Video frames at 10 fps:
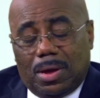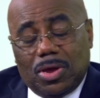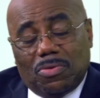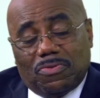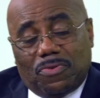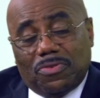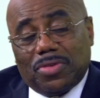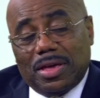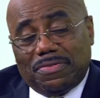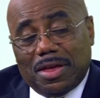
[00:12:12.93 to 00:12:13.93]
You know, the first
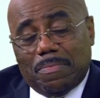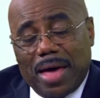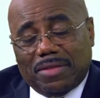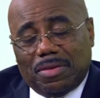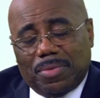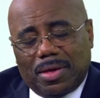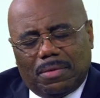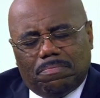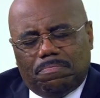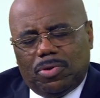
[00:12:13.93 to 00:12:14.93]
thing he said back to me
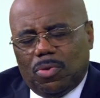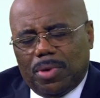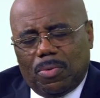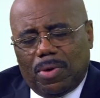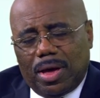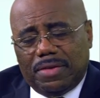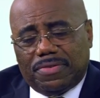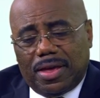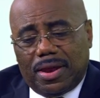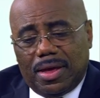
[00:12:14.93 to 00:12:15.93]
blew me away. He
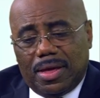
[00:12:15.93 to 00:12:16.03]
said,